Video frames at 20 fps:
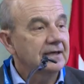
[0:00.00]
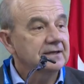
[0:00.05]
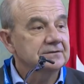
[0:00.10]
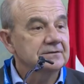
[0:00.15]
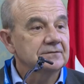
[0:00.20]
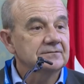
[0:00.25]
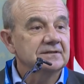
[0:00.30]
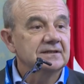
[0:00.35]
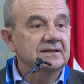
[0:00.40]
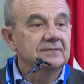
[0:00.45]
part
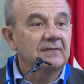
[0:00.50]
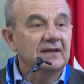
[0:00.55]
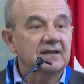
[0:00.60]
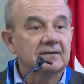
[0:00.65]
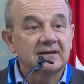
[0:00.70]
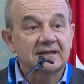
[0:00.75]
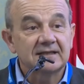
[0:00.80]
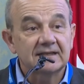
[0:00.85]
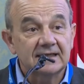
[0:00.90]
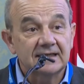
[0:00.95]
of the
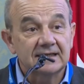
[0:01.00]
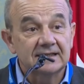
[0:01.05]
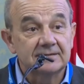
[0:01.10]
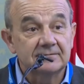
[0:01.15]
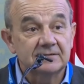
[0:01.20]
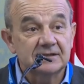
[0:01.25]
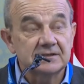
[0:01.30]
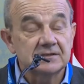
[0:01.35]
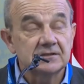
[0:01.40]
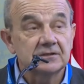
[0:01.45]
mathematical
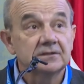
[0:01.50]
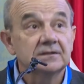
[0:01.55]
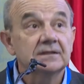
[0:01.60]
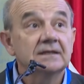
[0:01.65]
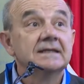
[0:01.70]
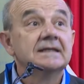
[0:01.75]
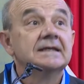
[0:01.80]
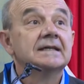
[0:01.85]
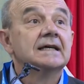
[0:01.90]
division.